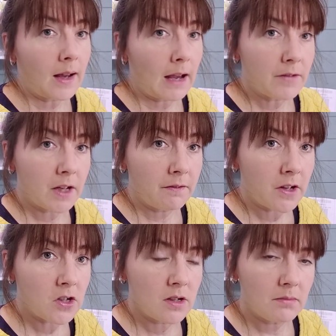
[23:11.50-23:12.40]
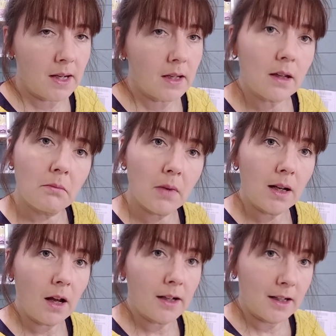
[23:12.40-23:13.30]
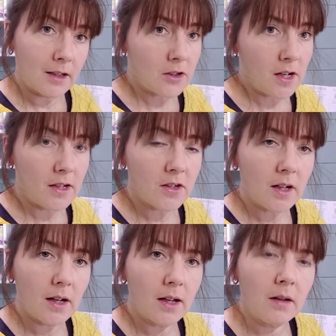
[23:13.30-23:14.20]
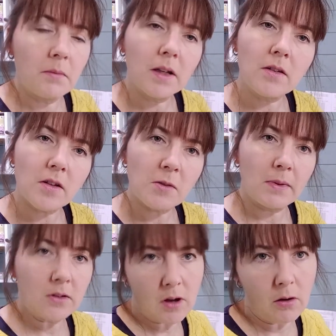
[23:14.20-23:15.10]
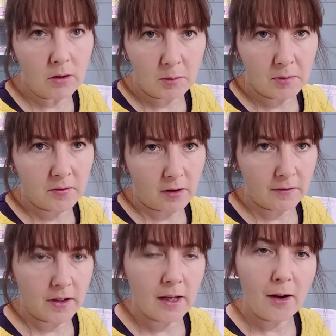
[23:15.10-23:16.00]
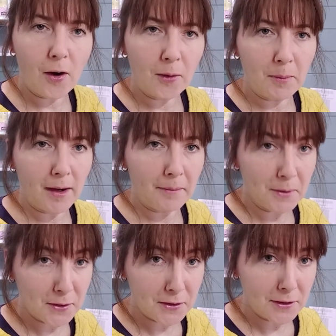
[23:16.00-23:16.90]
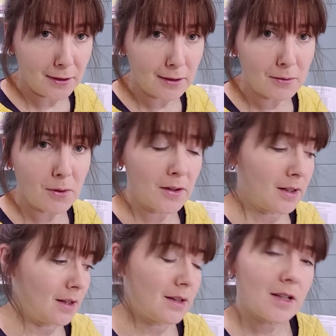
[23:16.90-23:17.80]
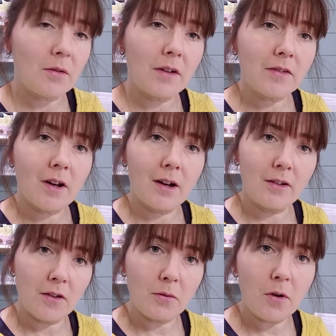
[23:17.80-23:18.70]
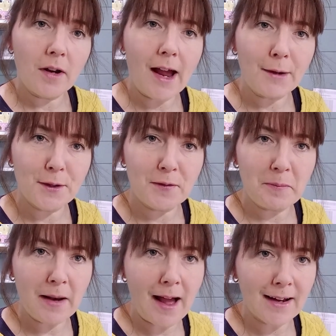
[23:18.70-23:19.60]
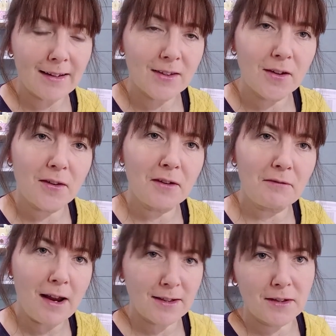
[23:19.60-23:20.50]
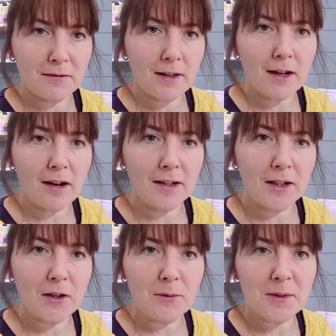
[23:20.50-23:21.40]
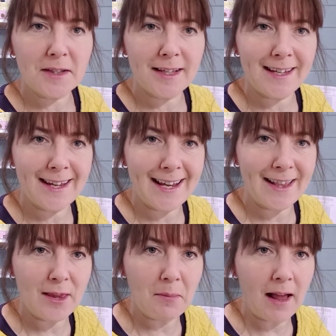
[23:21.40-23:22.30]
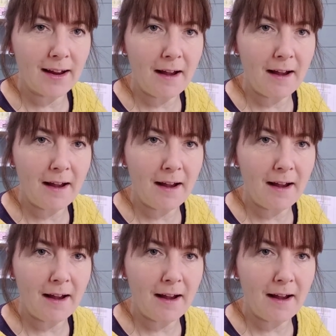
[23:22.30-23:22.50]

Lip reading: I have a confession to make. My lining has changed colour because I spilled a whole cup of coffee on my mustard coloured one, so I've cut another one out of black. So the rest of the lining you will see in the black